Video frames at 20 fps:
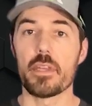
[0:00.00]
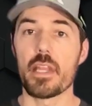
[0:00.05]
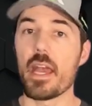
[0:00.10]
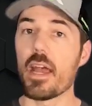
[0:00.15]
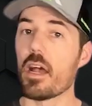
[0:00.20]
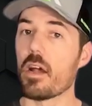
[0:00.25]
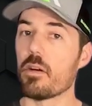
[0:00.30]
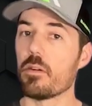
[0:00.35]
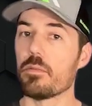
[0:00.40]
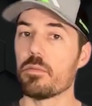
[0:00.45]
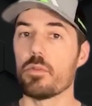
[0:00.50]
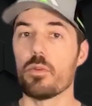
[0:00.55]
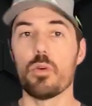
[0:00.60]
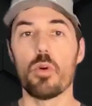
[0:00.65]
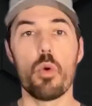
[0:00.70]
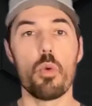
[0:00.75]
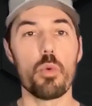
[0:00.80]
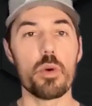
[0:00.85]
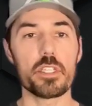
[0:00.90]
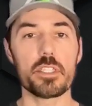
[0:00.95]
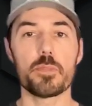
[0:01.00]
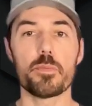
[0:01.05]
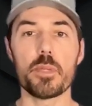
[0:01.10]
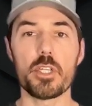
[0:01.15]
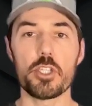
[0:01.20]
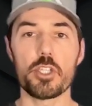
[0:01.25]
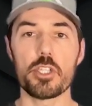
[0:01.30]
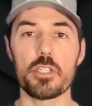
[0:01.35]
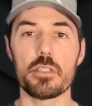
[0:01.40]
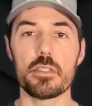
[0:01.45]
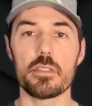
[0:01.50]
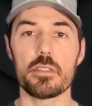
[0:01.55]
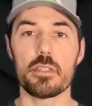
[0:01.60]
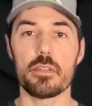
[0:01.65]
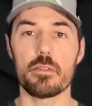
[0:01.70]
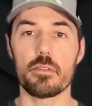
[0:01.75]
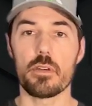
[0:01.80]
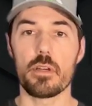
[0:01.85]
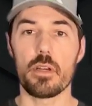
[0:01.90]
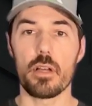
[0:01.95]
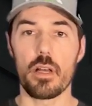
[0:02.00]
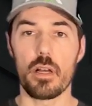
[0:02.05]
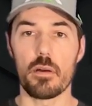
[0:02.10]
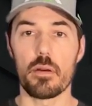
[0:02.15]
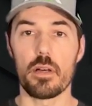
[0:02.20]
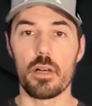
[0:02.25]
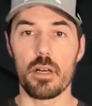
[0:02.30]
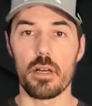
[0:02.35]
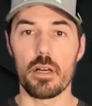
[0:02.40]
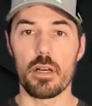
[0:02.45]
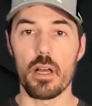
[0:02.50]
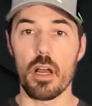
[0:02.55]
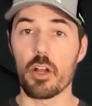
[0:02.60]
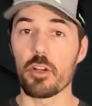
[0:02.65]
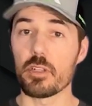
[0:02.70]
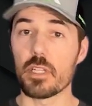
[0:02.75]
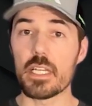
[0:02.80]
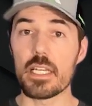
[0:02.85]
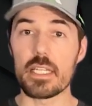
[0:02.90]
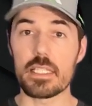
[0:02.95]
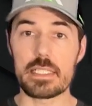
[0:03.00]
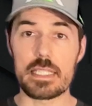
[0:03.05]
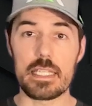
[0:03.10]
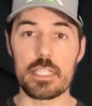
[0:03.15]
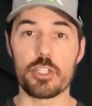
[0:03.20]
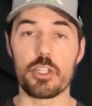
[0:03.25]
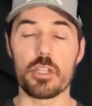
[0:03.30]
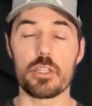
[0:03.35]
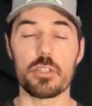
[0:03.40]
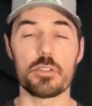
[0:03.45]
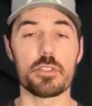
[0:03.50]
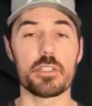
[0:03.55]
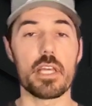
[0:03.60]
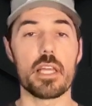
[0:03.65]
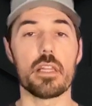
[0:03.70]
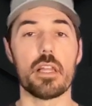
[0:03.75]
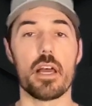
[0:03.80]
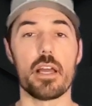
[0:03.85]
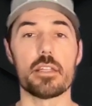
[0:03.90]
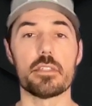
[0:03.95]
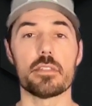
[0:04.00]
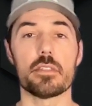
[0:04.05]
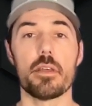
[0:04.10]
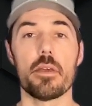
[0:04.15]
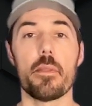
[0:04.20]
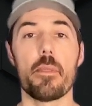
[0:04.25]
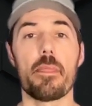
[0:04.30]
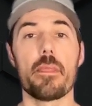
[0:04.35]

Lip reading: Now, what species are linked to each of those deadlines?